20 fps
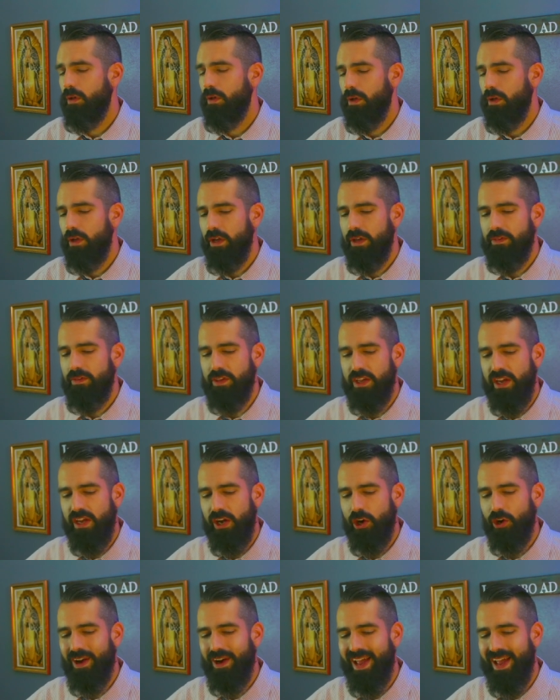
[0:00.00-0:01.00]
In the
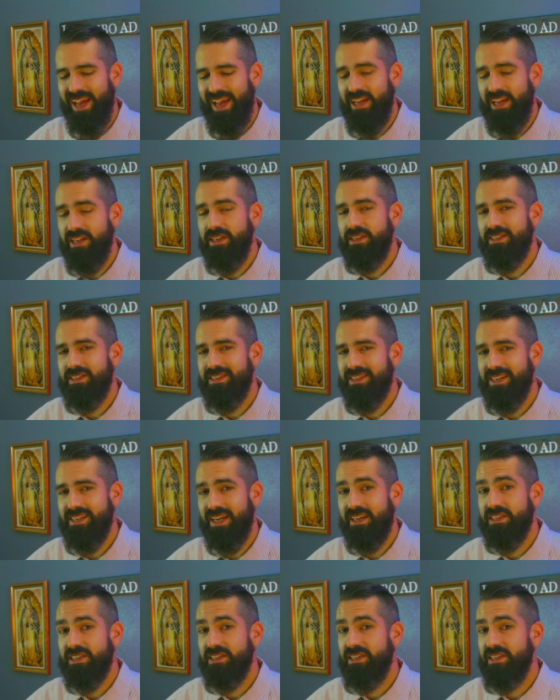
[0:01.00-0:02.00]
year
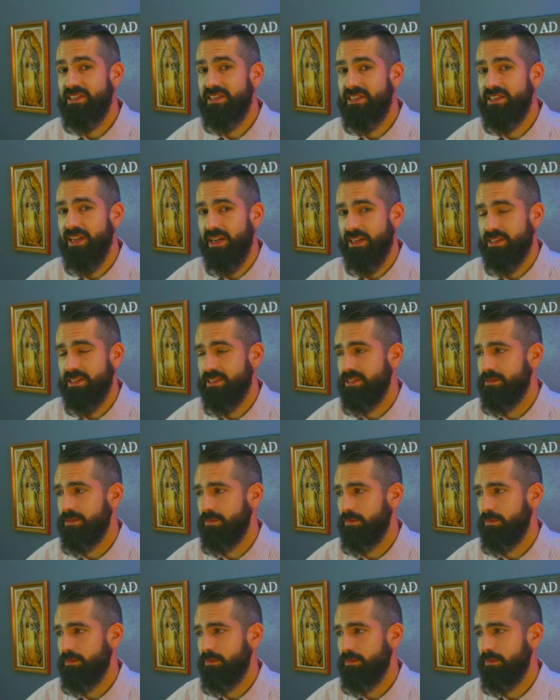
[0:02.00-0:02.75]
866,